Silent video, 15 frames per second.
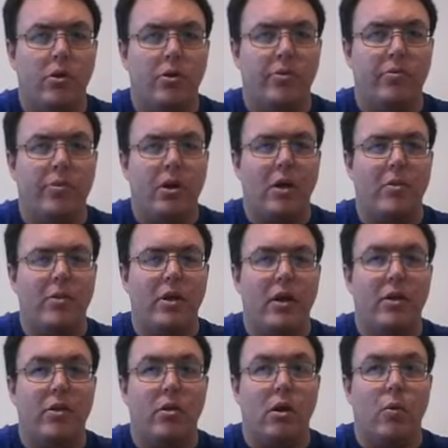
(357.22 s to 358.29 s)
Sometime in,
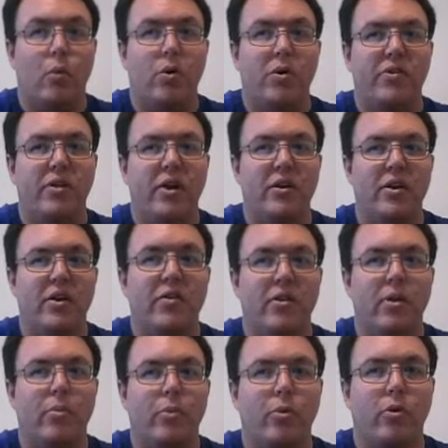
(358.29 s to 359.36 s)
I want to say
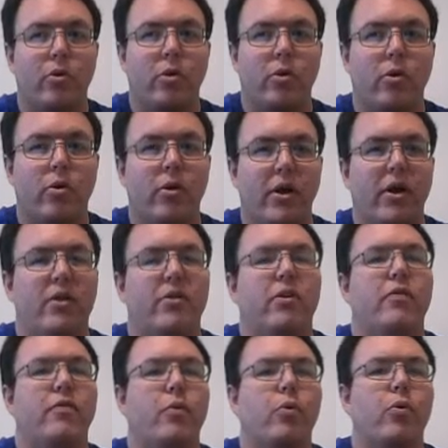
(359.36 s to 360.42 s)
December 3rd,
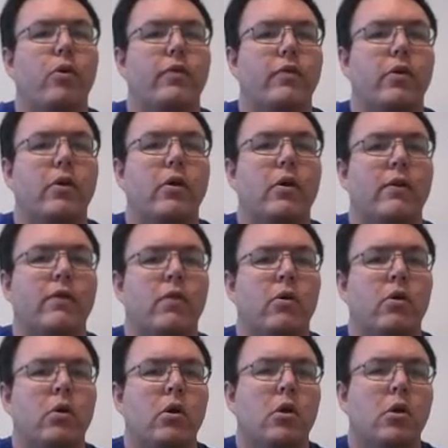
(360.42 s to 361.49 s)
1845.
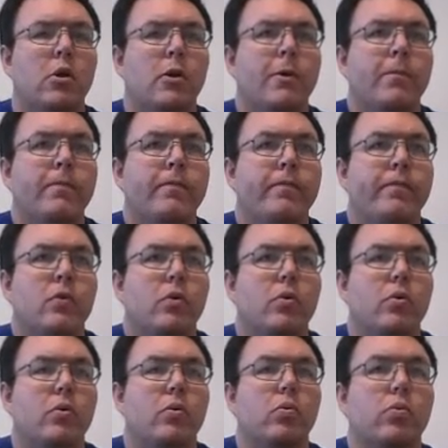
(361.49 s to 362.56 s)

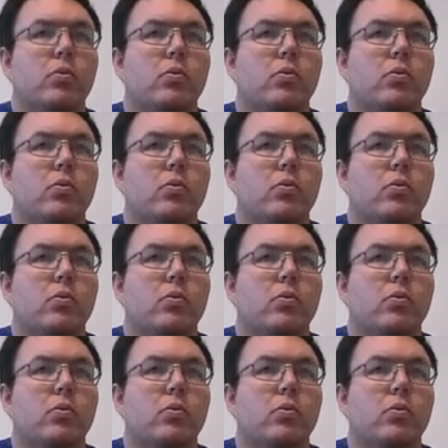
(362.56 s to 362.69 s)
Well,